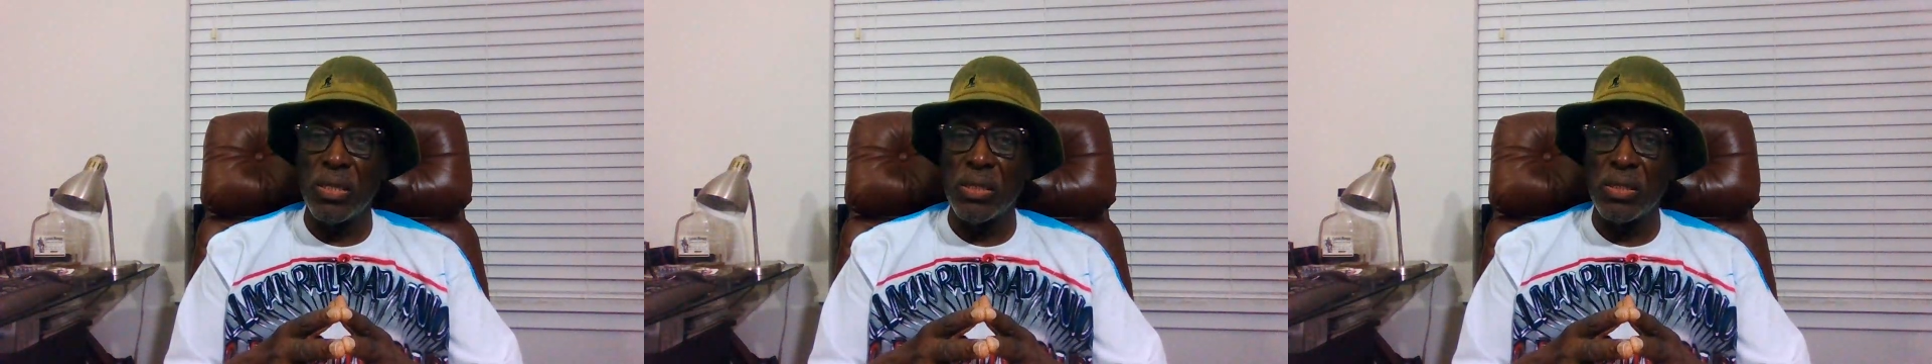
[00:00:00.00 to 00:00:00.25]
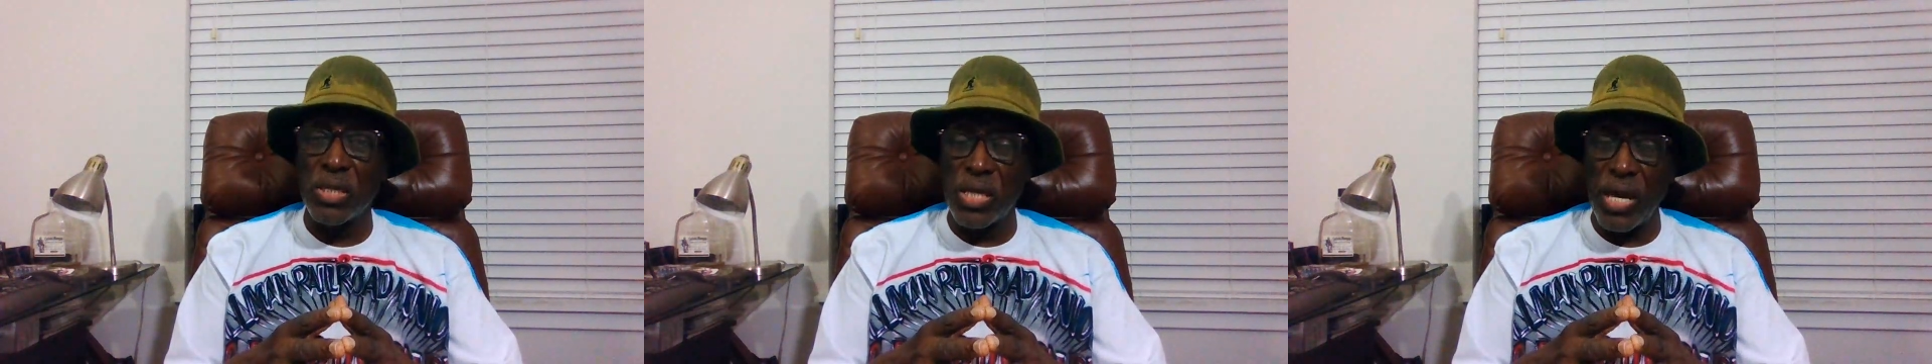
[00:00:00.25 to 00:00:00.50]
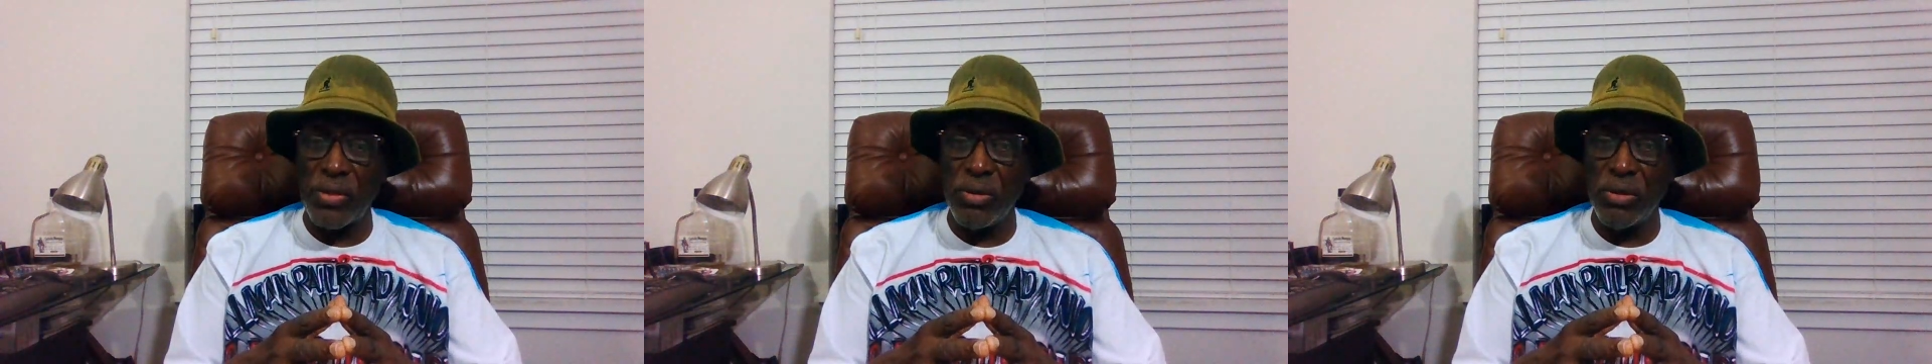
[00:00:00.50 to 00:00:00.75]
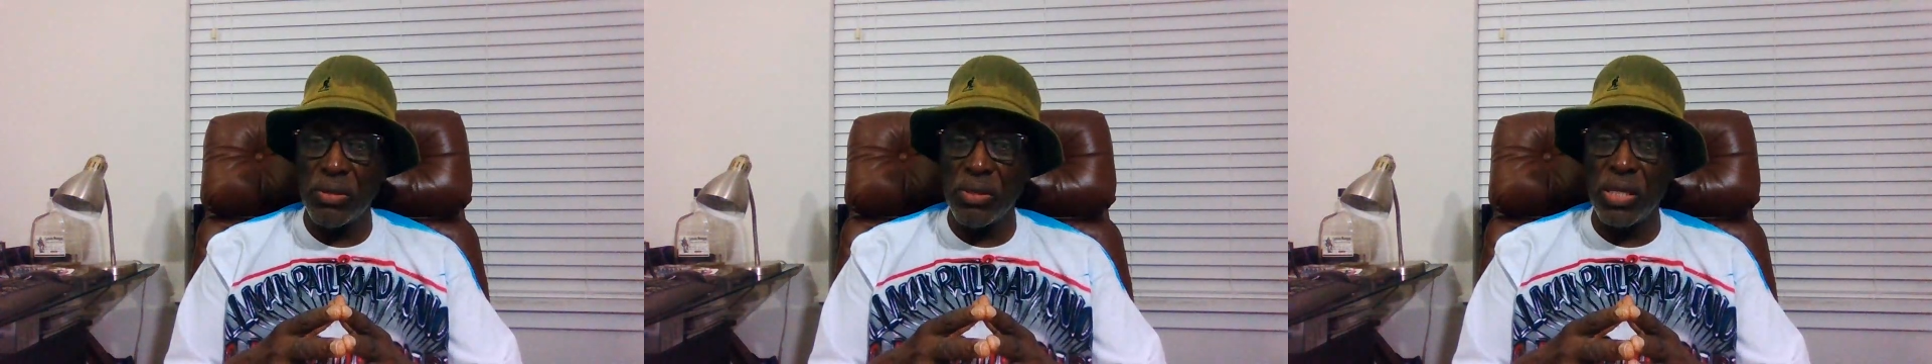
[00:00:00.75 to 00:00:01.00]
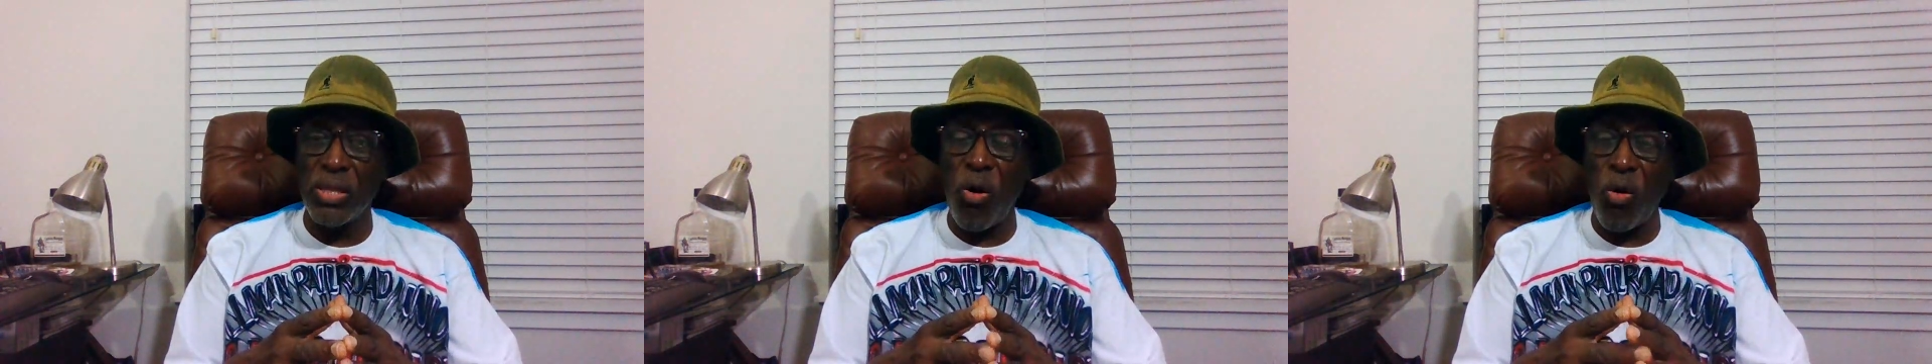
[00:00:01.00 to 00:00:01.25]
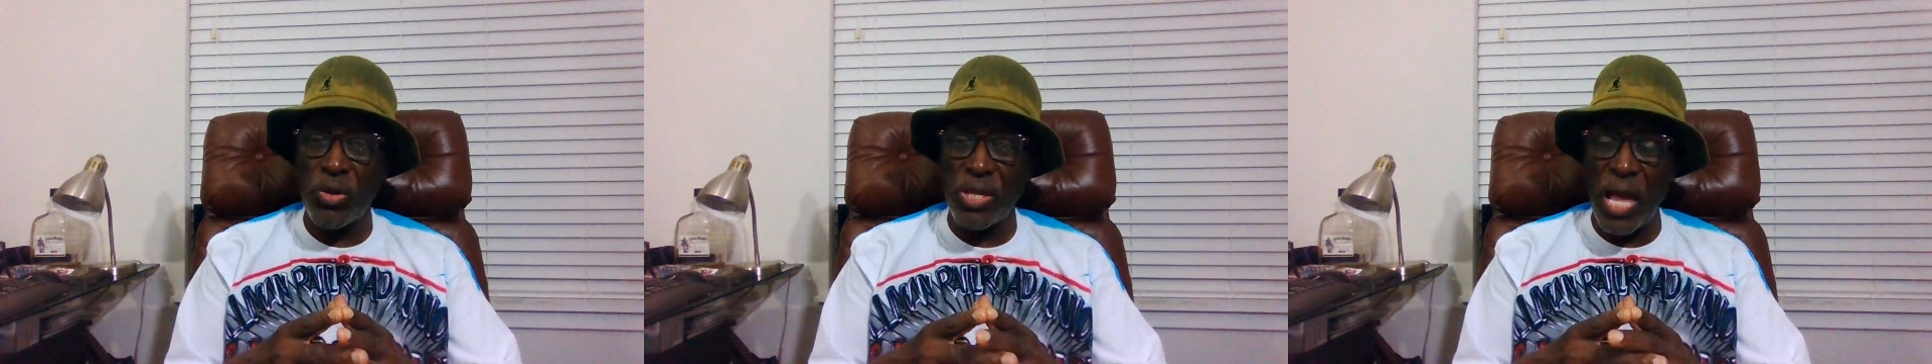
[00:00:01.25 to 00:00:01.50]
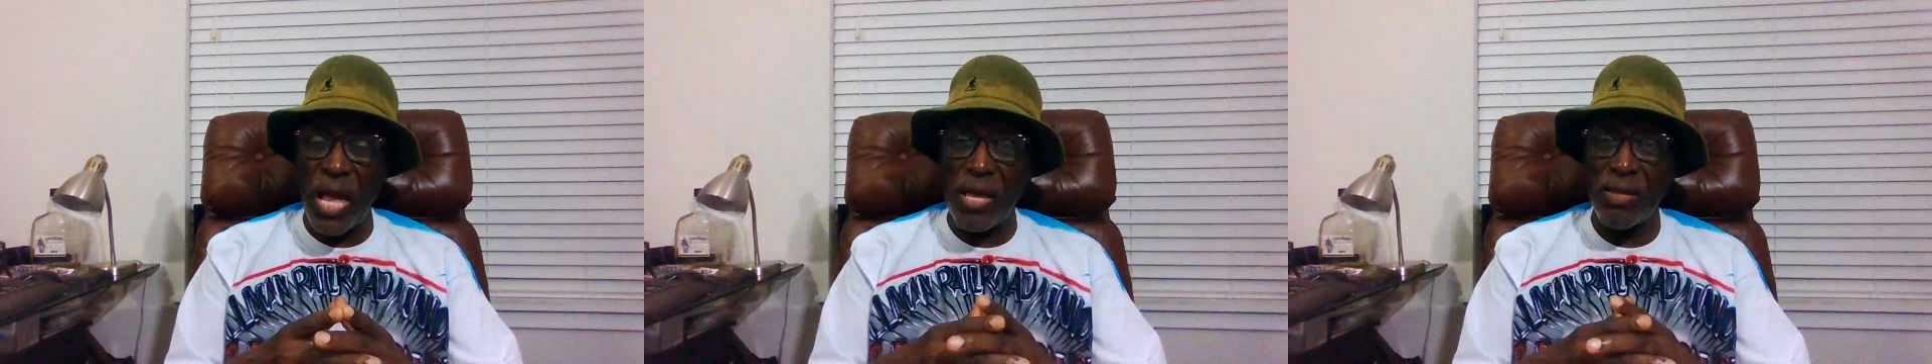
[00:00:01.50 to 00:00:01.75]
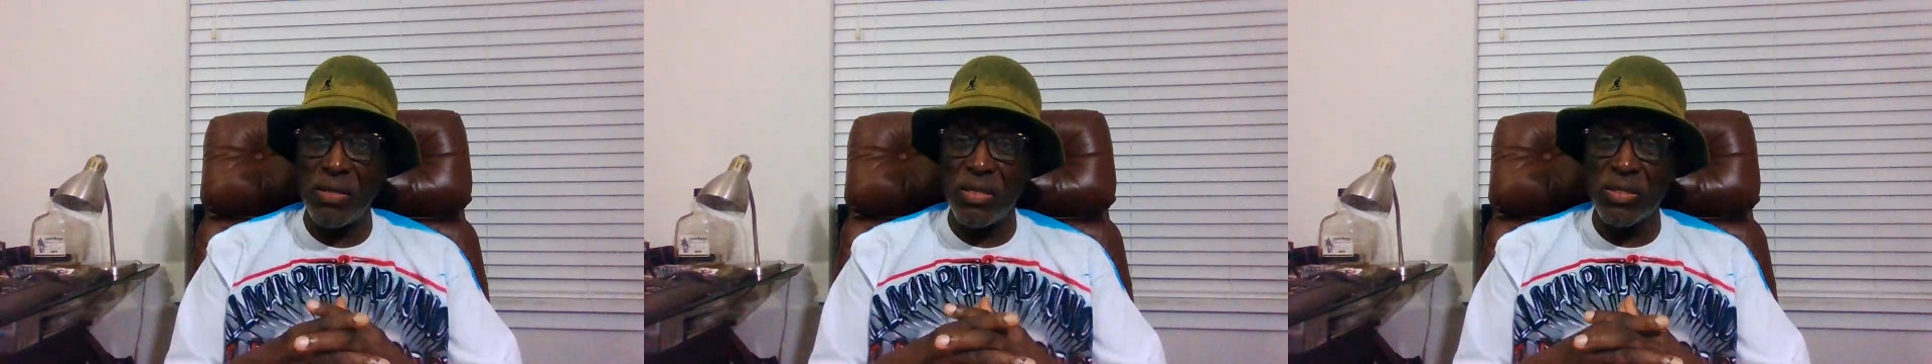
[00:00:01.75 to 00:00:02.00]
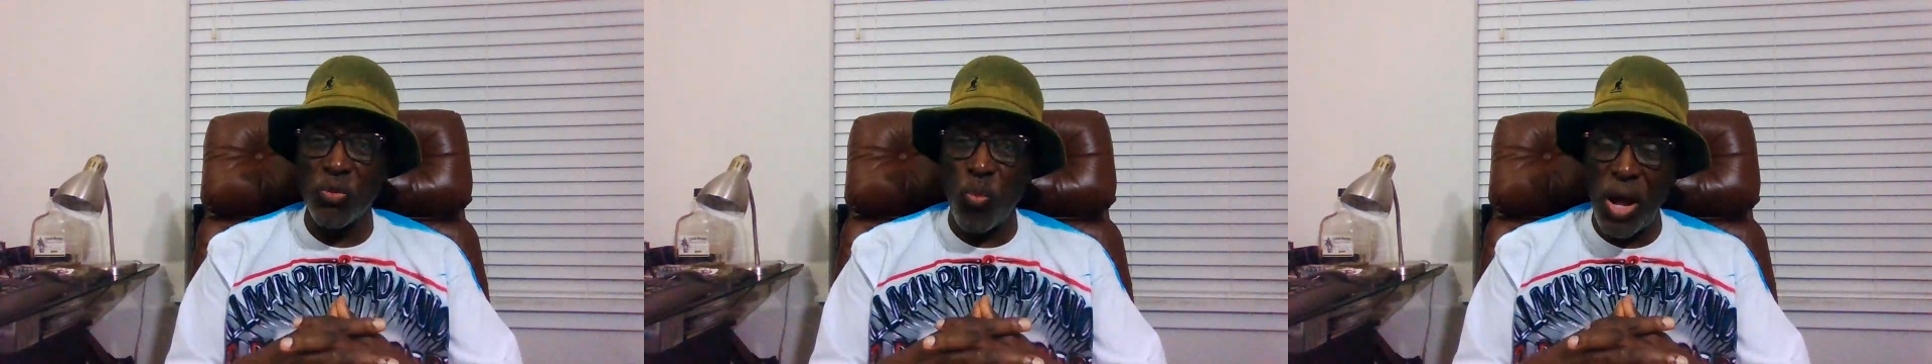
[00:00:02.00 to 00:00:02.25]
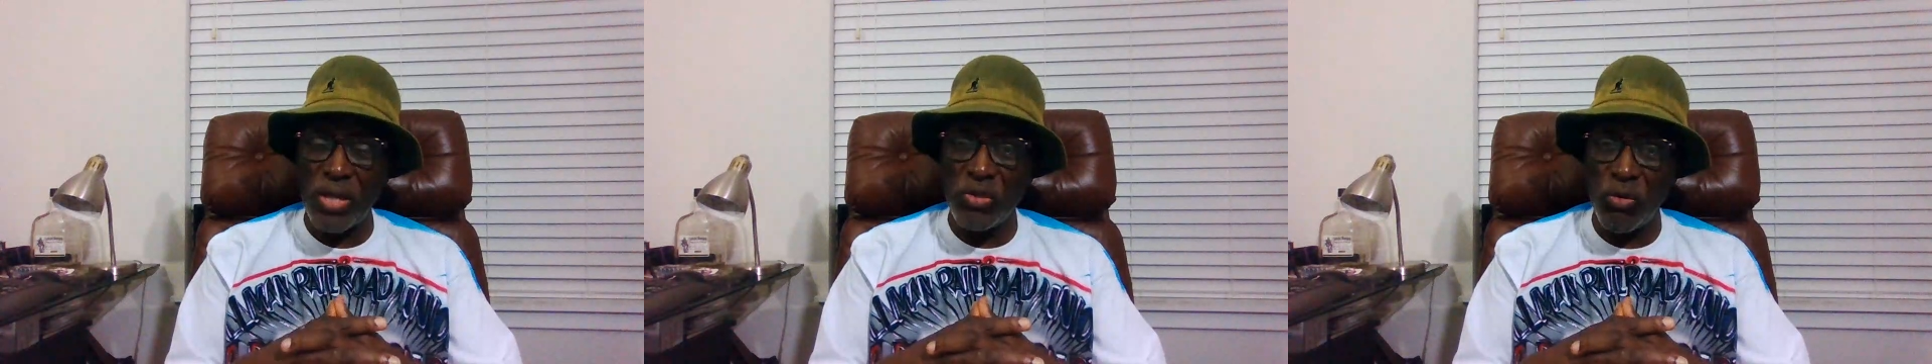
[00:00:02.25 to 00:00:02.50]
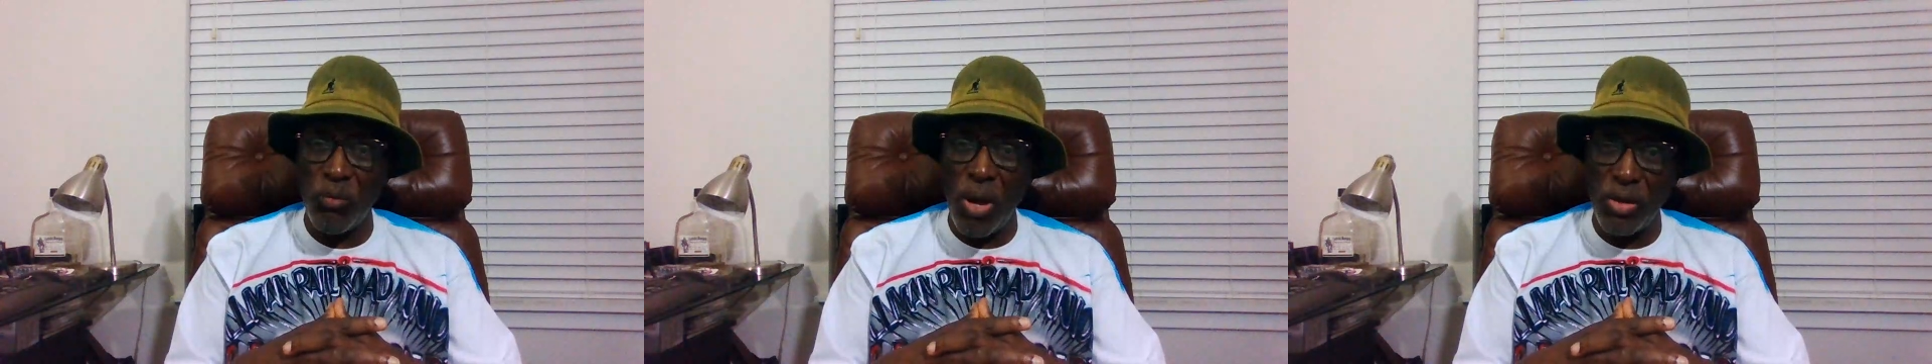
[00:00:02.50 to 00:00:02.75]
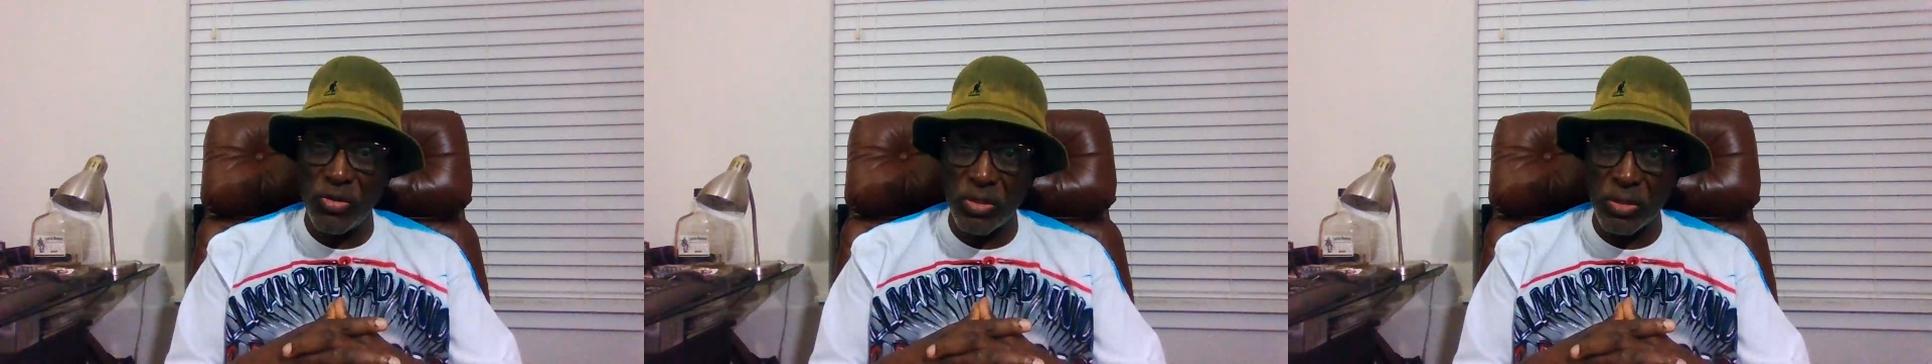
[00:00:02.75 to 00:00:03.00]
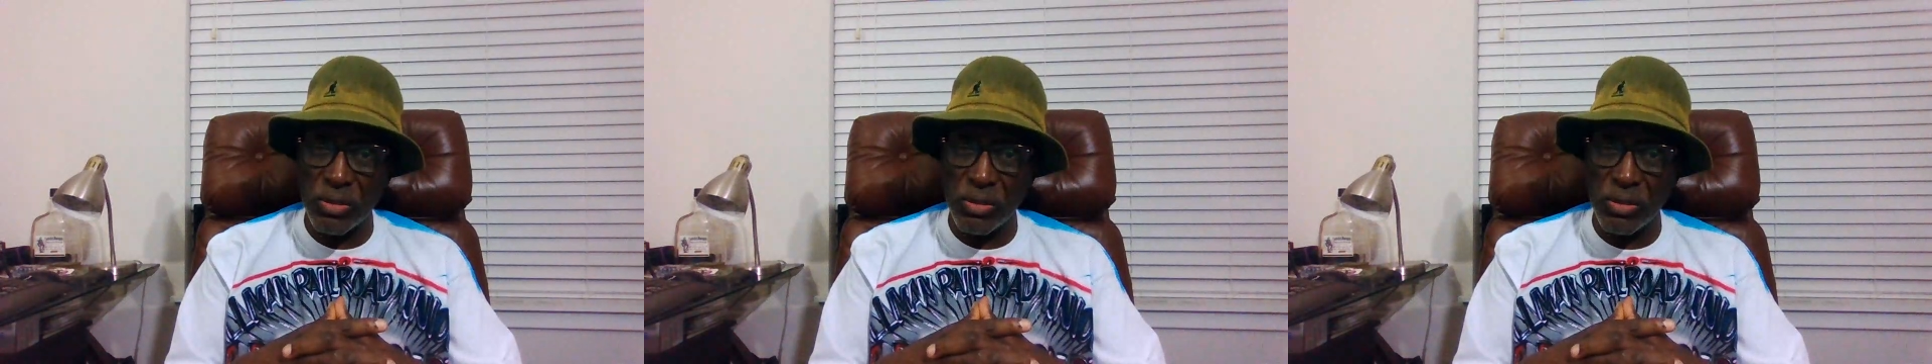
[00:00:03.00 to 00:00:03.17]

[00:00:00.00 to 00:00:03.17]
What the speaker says: together and organize the Watch on Washington.